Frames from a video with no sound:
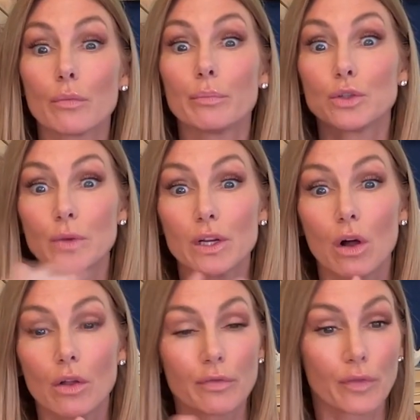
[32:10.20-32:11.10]
between
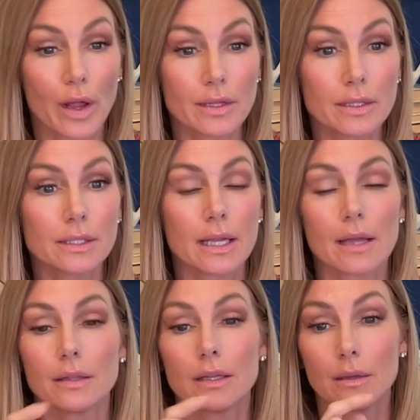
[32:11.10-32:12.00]
all the friends
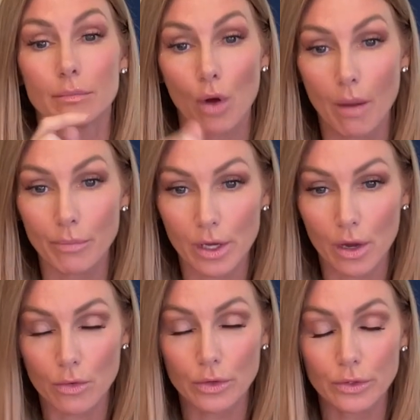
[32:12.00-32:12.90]
and the property
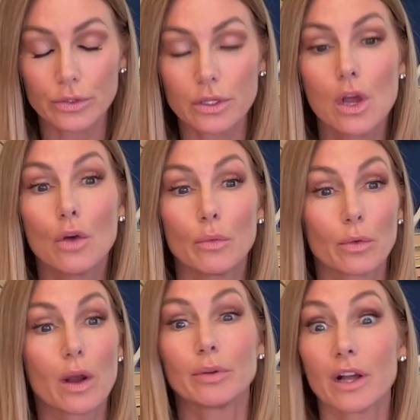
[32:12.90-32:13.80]
owners, we
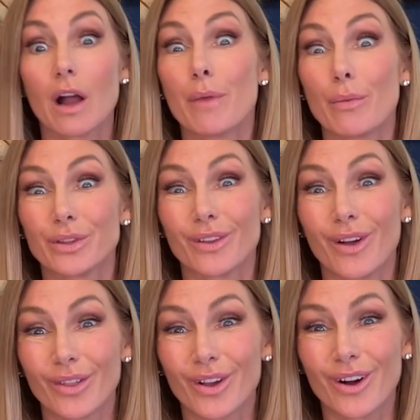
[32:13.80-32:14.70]
were able to come up with
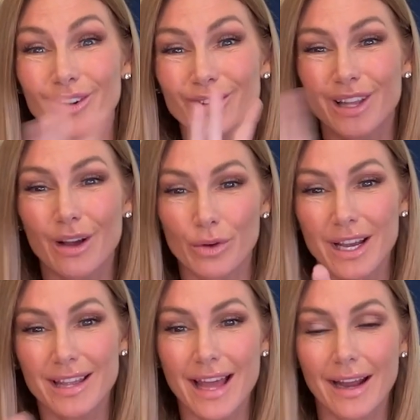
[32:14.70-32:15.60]
all the cars that were
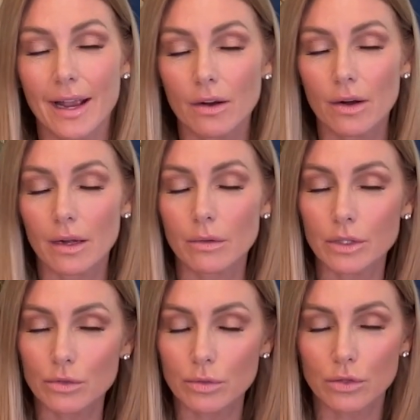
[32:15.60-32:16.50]
in that era,
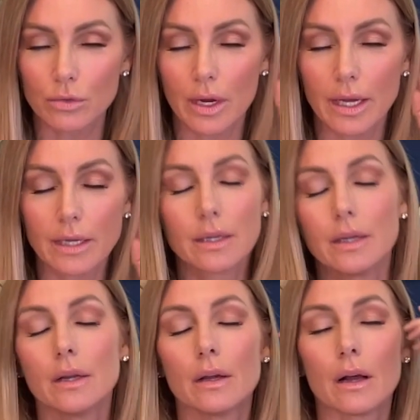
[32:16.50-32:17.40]
which was great.
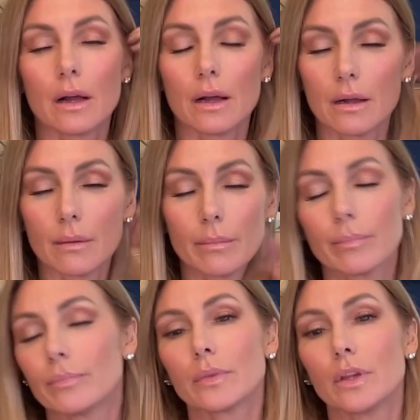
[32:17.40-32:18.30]
And
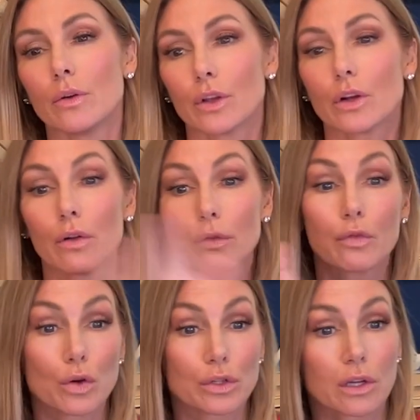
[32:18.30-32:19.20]
of
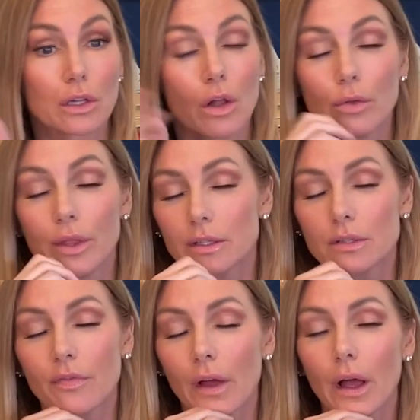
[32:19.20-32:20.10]
course the clothing's
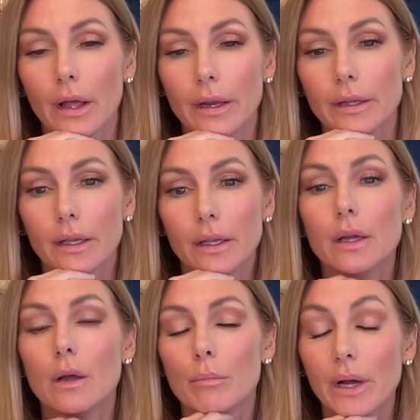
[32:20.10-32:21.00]
fun,
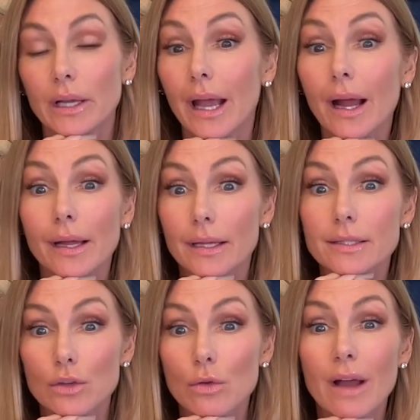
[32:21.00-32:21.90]
but yeah,
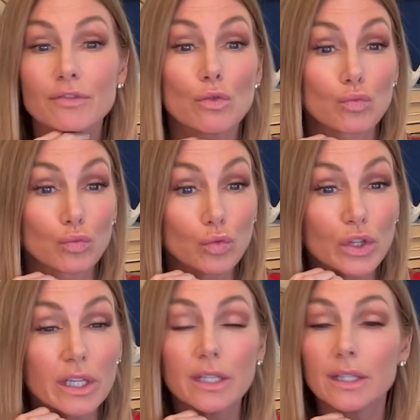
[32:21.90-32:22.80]
it's, you have to
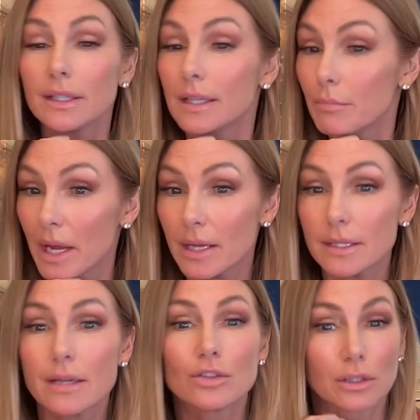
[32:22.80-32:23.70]
really pay
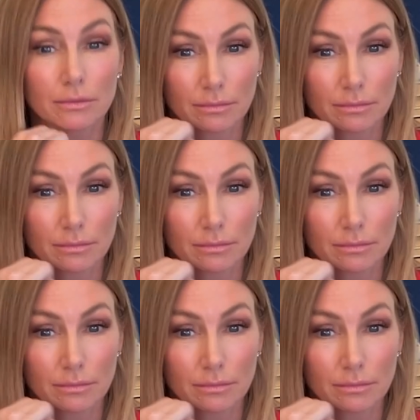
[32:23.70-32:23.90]
attention.